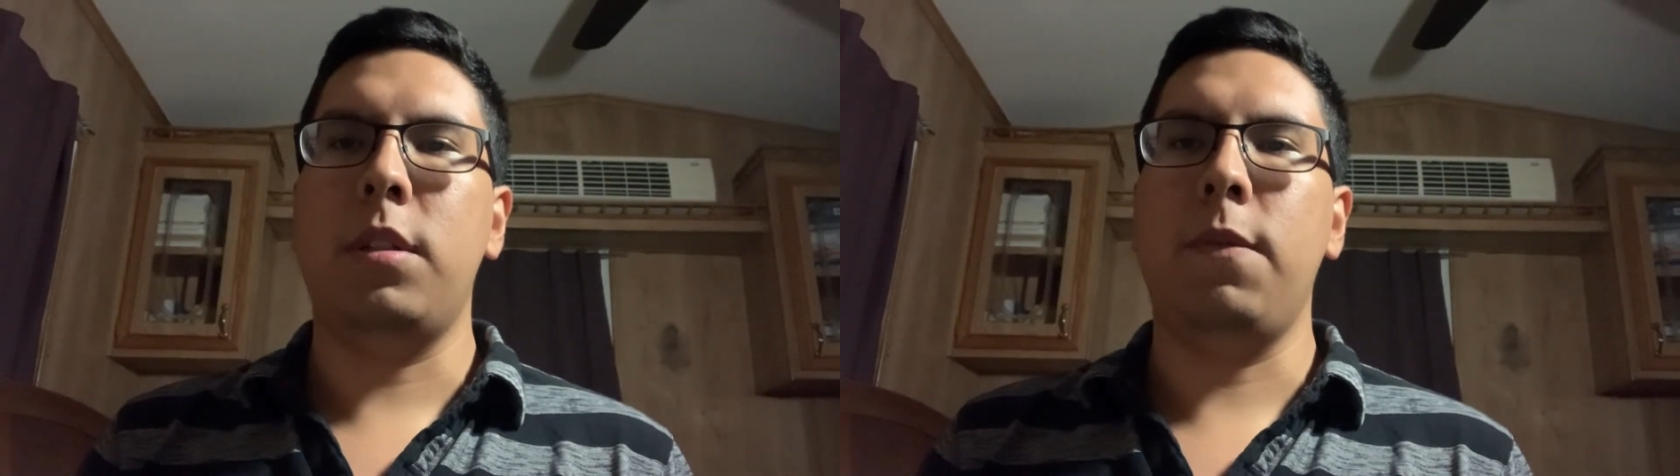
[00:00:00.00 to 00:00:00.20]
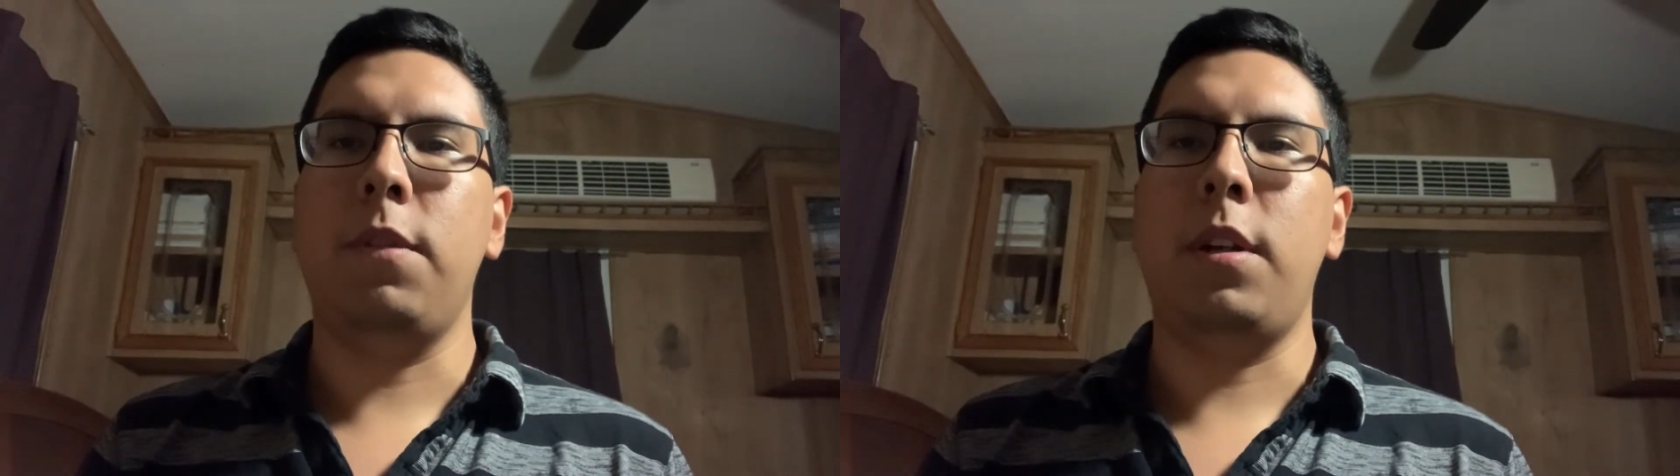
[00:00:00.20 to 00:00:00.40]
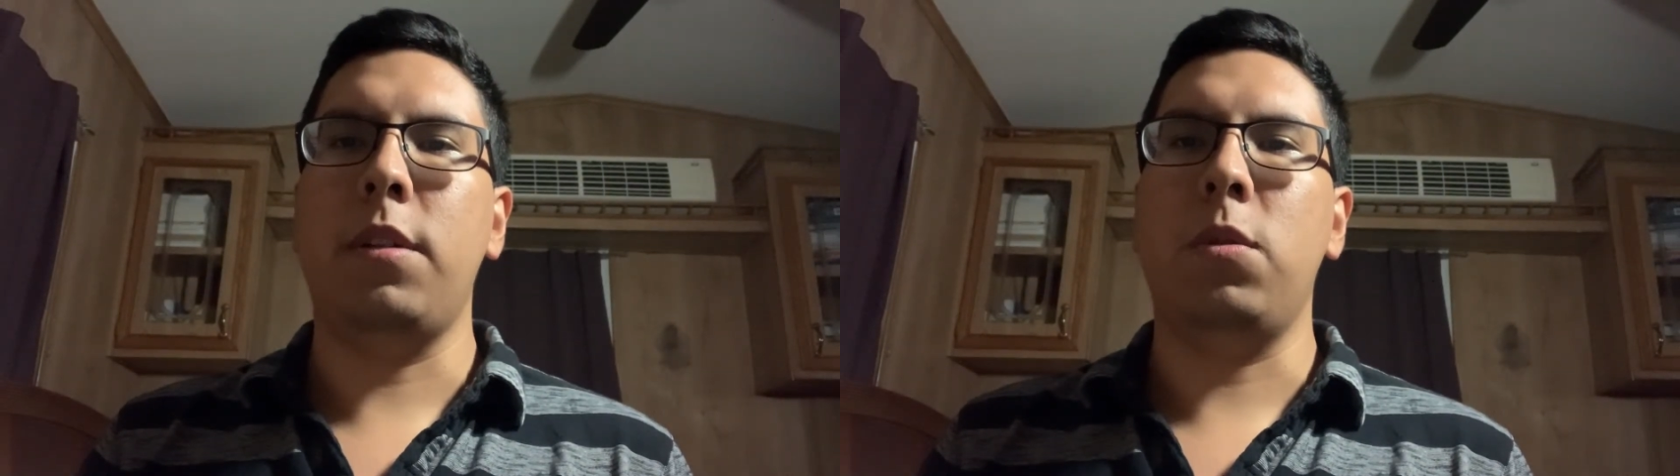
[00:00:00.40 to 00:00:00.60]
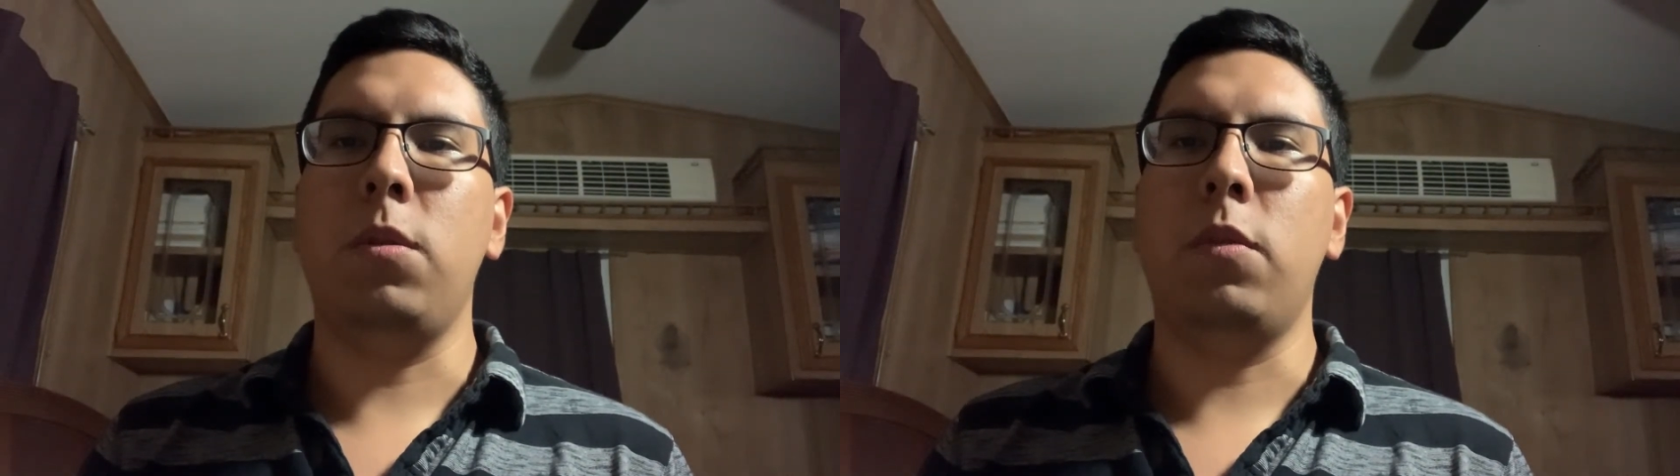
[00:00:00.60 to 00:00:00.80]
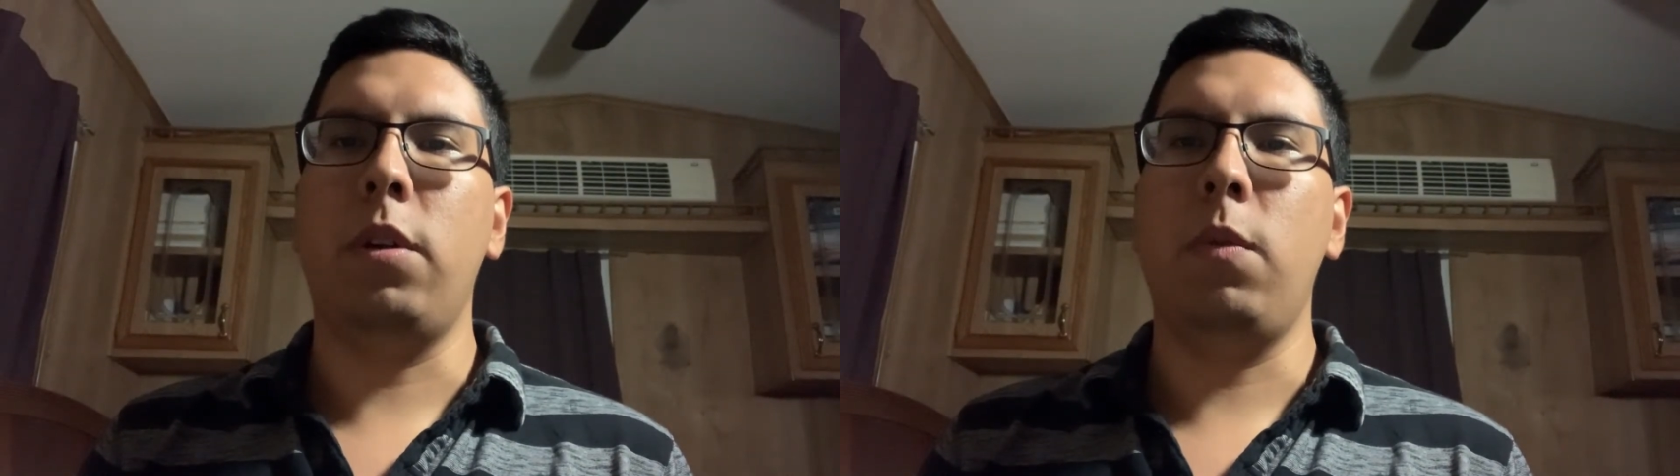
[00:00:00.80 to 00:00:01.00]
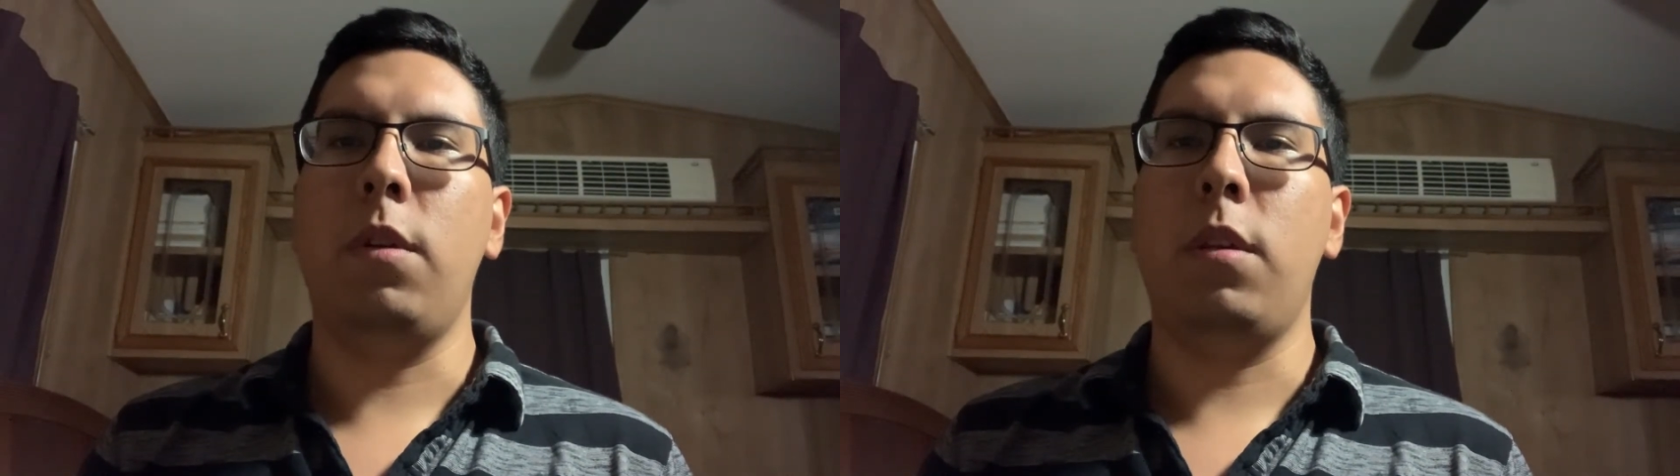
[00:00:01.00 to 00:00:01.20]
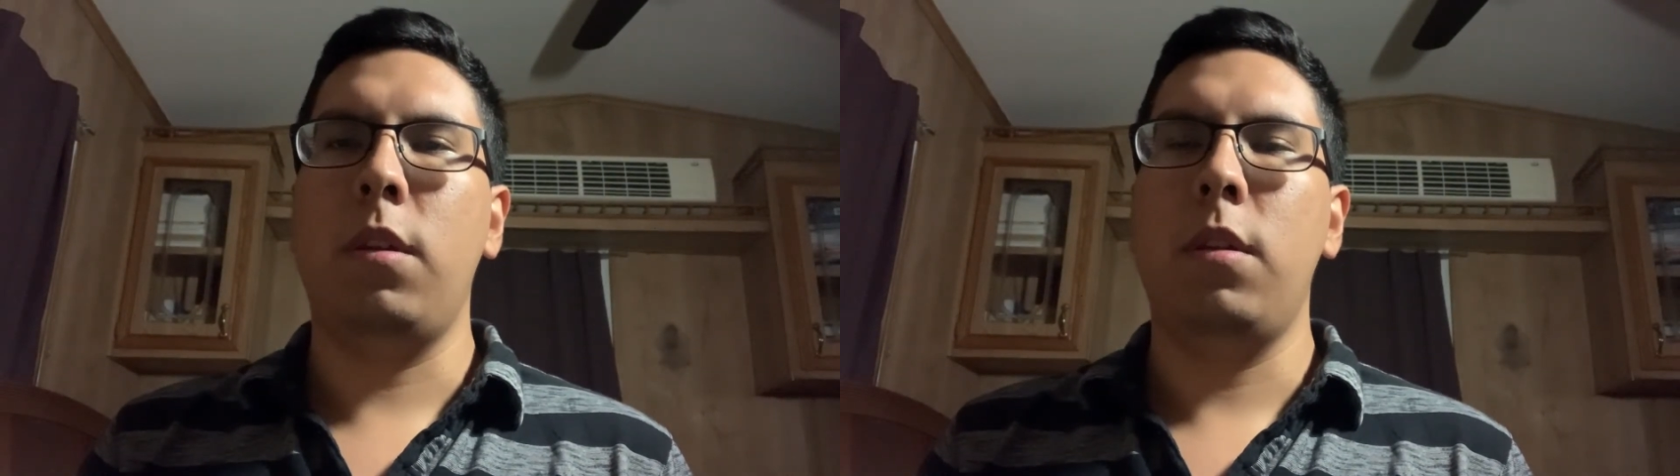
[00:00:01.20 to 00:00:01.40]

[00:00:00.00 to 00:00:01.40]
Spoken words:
something that I totally agree with,